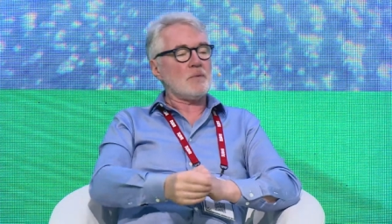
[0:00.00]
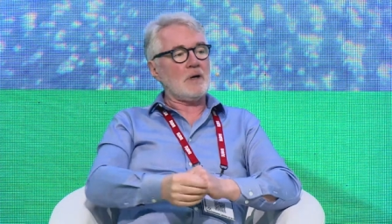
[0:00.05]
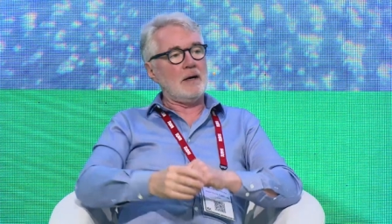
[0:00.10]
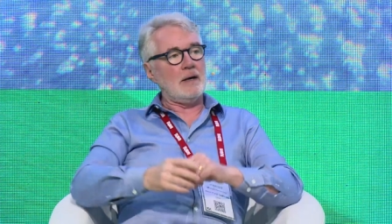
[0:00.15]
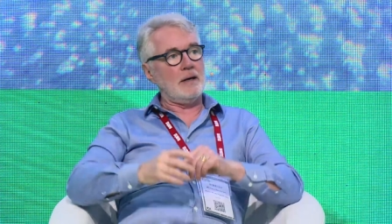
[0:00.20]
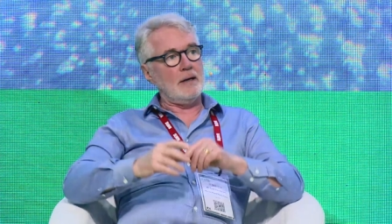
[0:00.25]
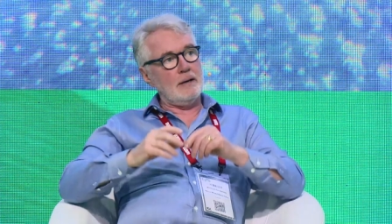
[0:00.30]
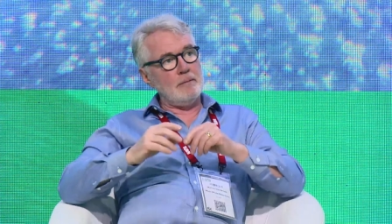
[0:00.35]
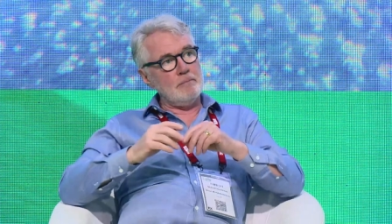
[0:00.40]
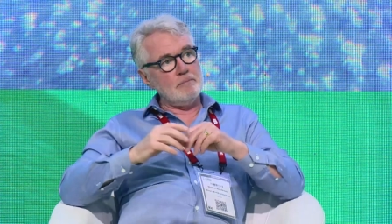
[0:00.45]

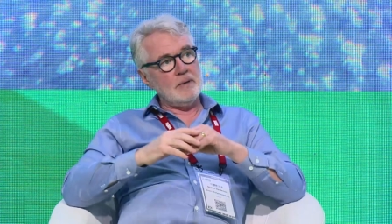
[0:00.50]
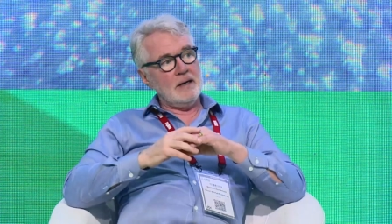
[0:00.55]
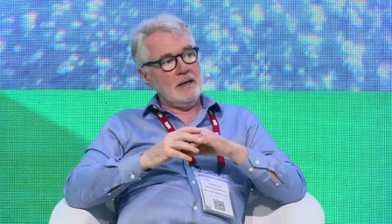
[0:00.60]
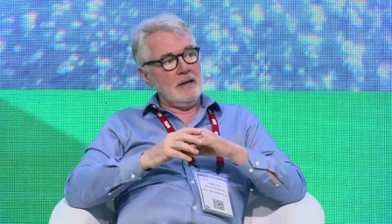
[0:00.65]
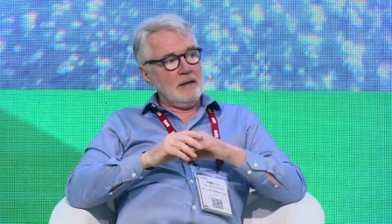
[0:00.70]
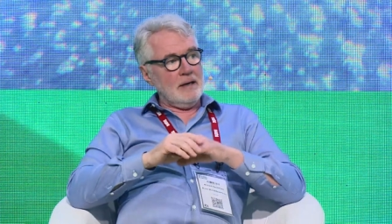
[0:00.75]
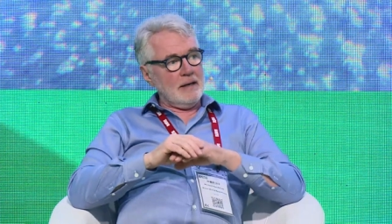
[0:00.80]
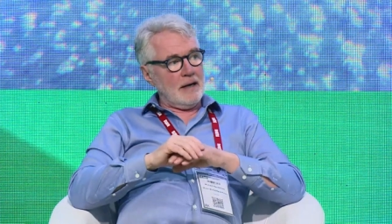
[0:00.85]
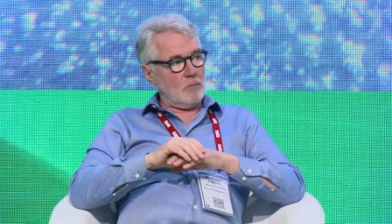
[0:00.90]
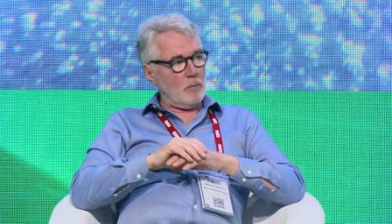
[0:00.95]
um,
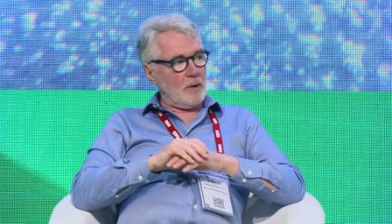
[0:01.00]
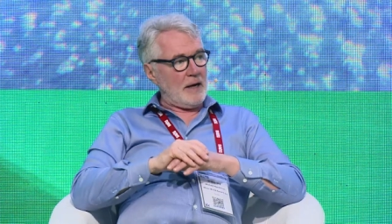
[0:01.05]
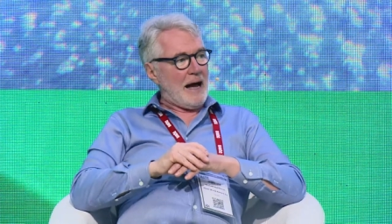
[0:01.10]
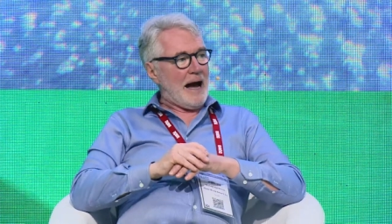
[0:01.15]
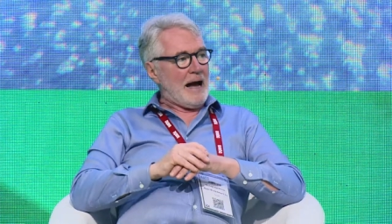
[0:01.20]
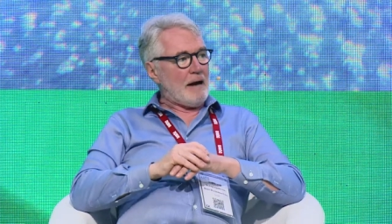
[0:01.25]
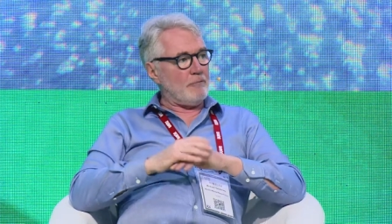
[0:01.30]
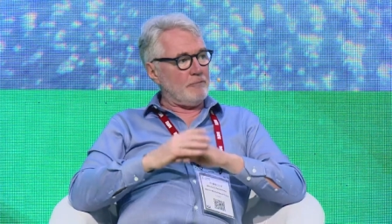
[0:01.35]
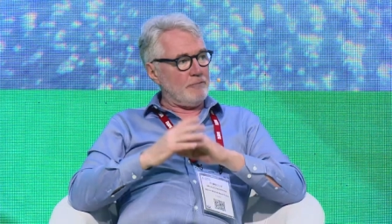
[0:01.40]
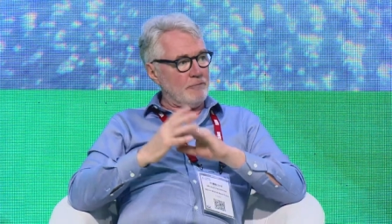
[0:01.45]
and we
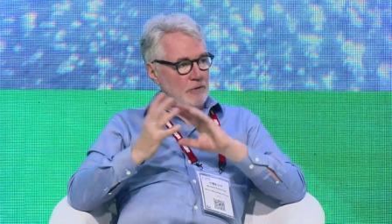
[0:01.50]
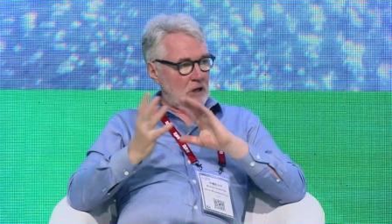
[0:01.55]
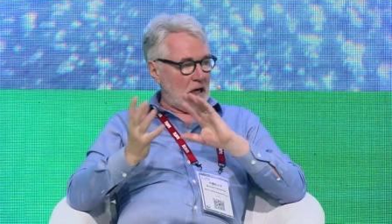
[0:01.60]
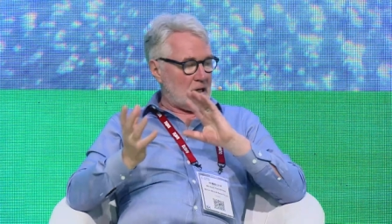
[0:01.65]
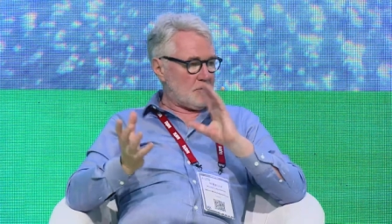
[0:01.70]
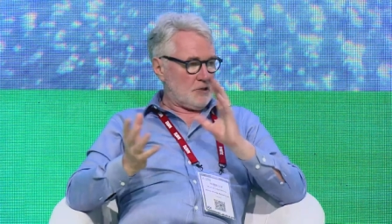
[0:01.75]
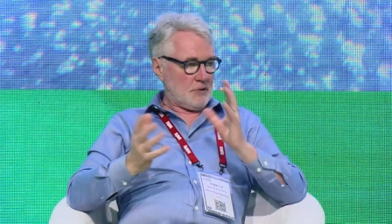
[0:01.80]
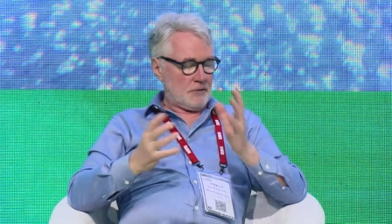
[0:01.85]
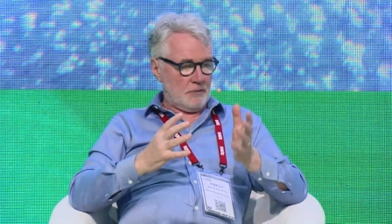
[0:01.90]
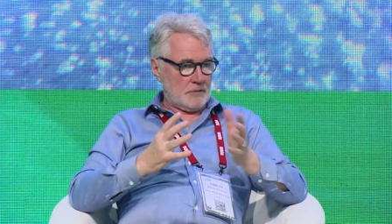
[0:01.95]
have
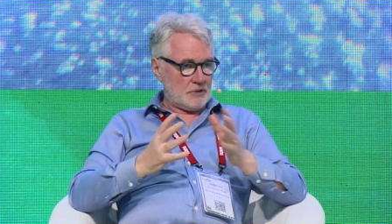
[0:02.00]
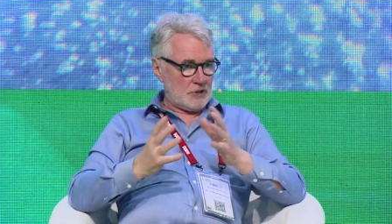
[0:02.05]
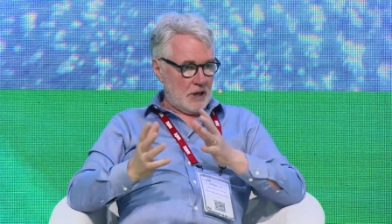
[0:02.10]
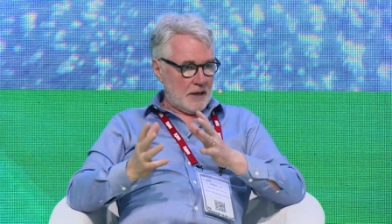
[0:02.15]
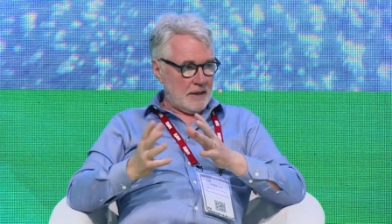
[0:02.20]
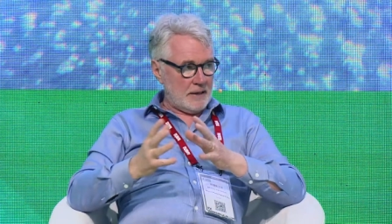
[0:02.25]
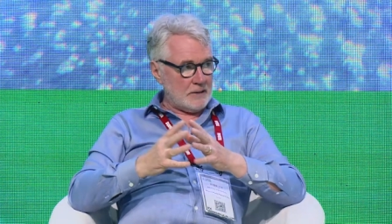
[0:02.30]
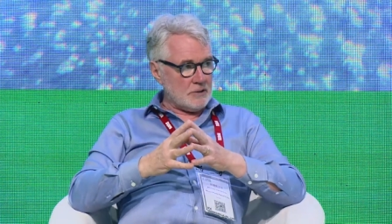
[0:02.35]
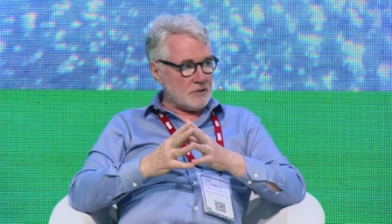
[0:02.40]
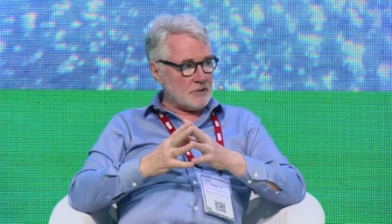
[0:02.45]
lots of
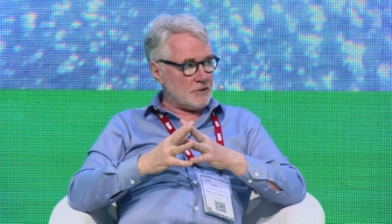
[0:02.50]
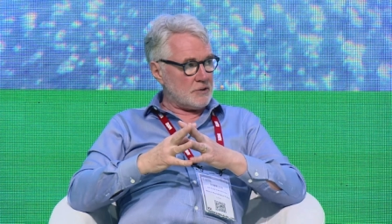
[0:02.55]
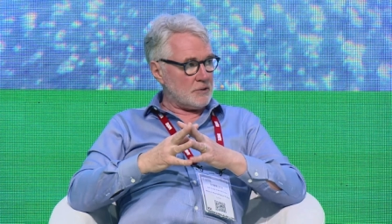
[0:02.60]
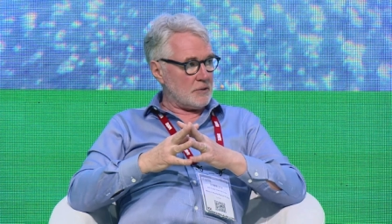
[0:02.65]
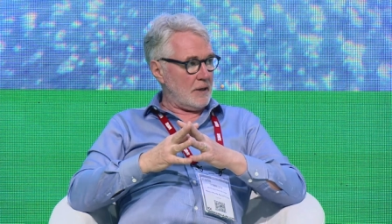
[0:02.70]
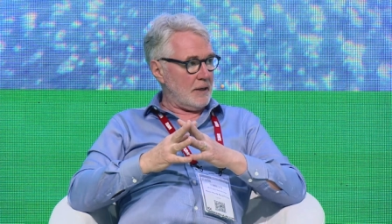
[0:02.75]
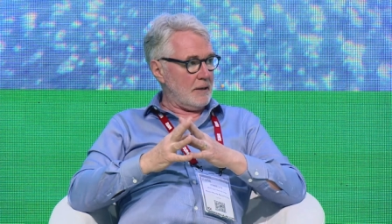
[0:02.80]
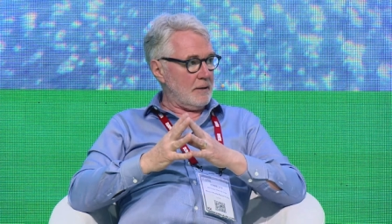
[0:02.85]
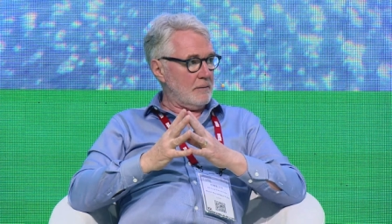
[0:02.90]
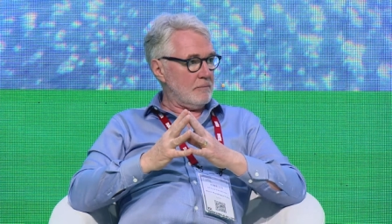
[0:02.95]

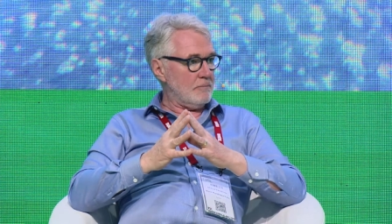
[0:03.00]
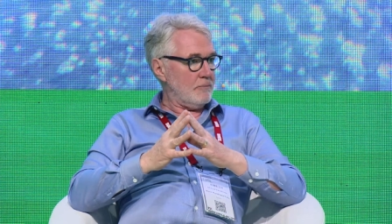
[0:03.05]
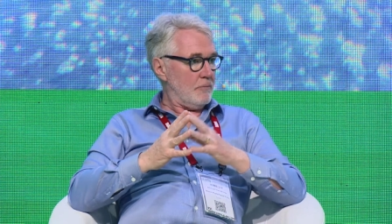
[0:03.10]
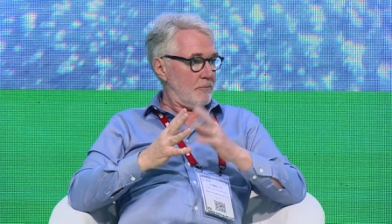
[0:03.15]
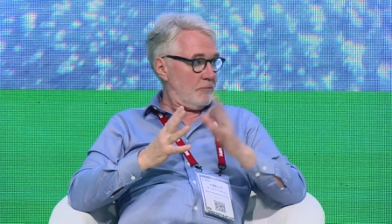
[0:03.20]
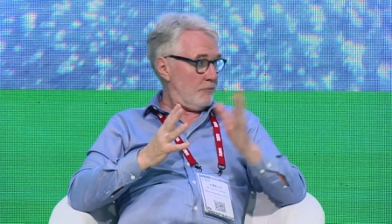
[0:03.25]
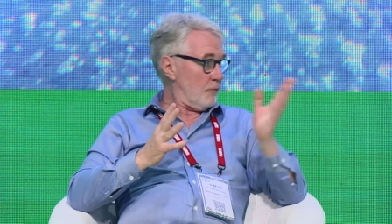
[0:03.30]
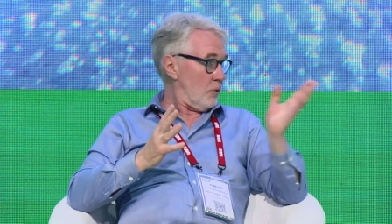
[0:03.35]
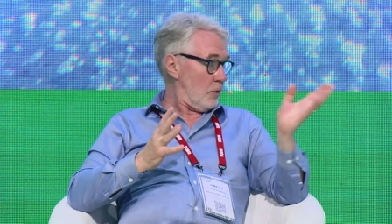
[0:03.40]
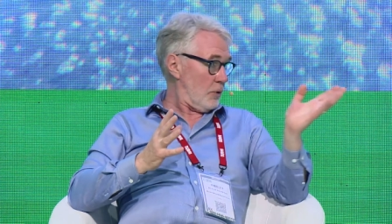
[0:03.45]
designs um,
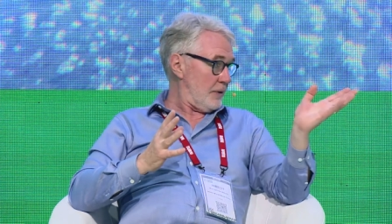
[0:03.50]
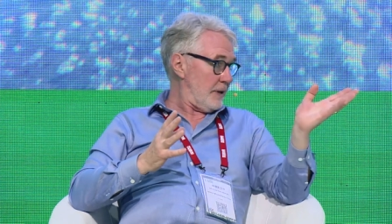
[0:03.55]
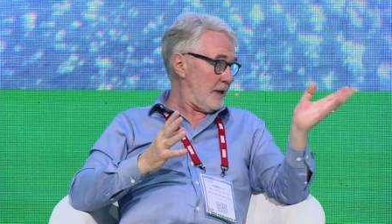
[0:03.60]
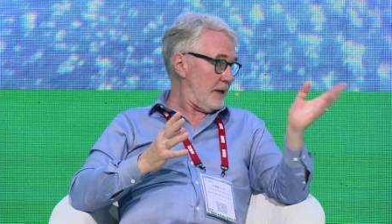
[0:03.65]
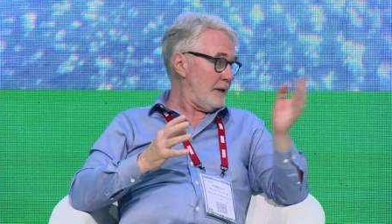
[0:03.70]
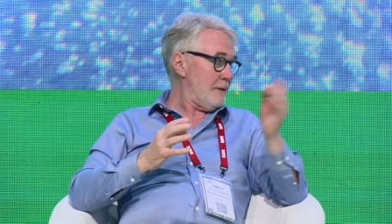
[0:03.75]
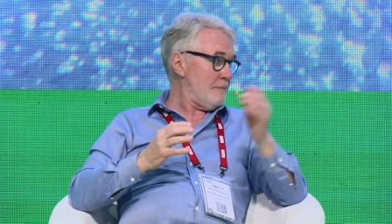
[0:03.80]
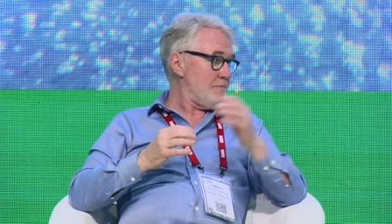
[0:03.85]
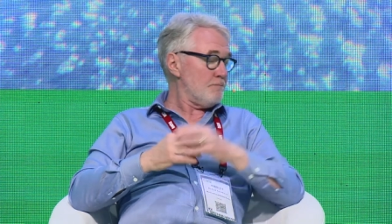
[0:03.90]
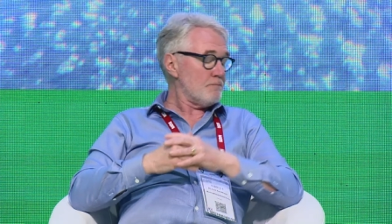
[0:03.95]
for
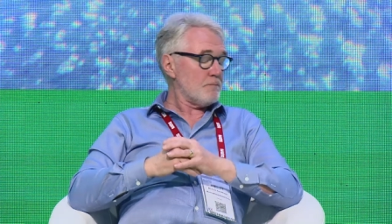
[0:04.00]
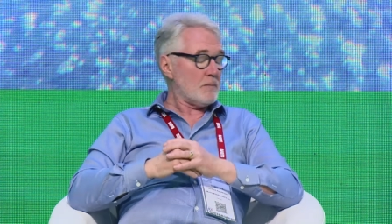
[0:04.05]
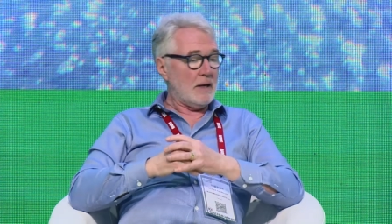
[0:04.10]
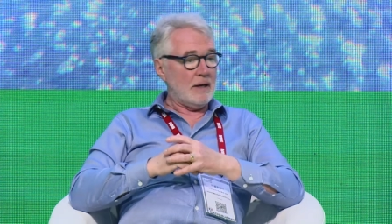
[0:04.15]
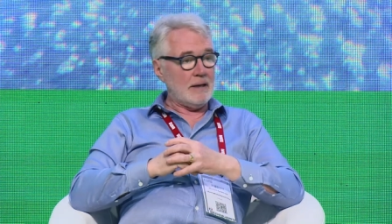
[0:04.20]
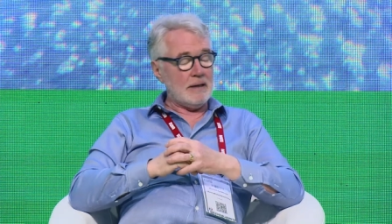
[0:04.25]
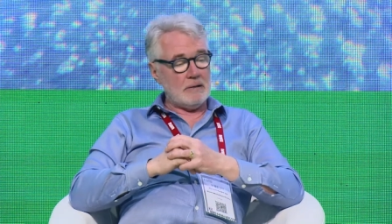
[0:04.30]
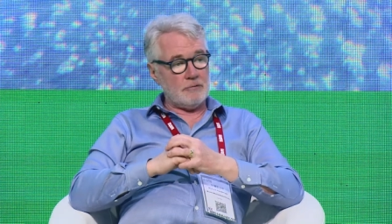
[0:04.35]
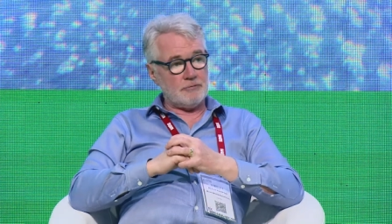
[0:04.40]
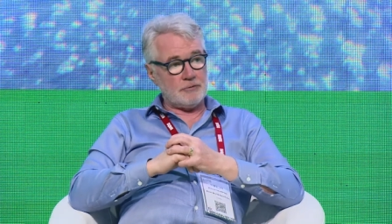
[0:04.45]
the
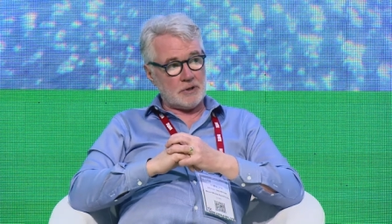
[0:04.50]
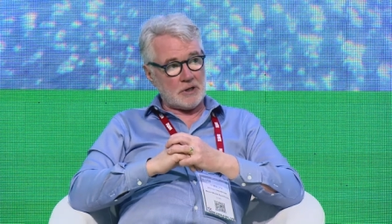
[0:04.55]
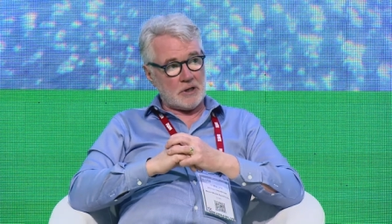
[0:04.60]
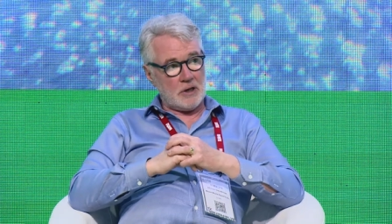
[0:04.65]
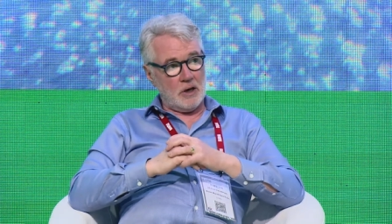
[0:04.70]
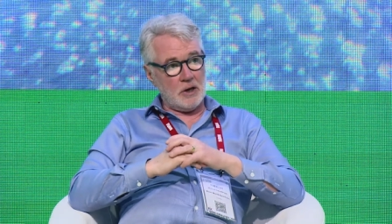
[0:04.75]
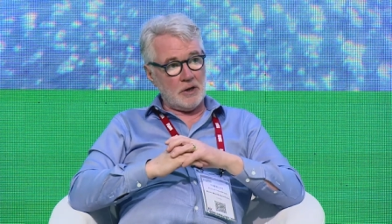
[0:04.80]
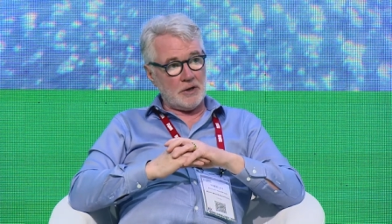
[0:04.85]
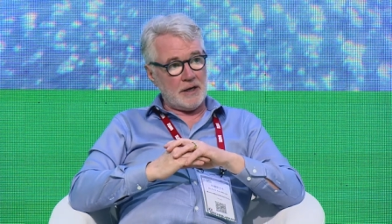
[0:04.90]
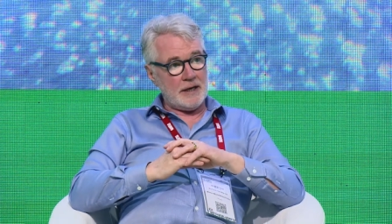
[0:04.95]
uh, for the
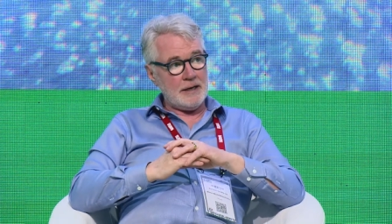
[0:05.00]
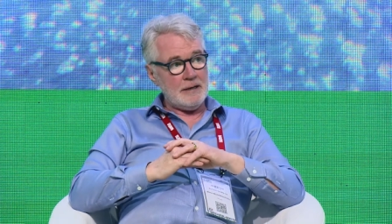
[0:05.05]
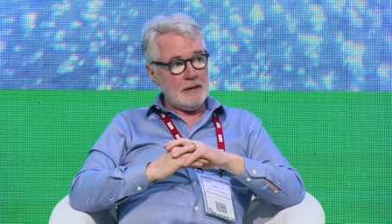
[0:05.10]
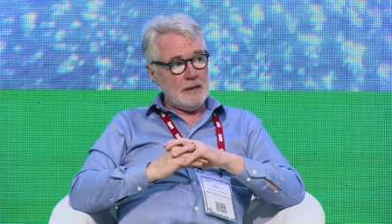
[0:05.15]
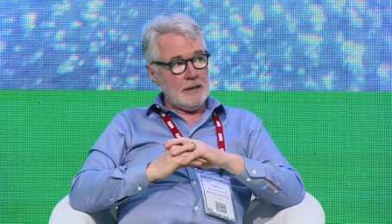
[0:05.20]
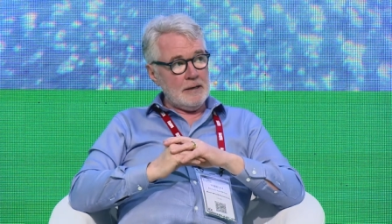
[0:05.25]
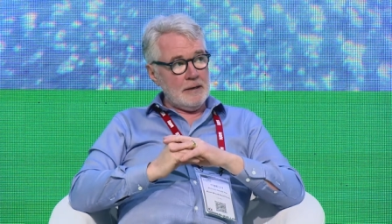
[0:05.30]
colony,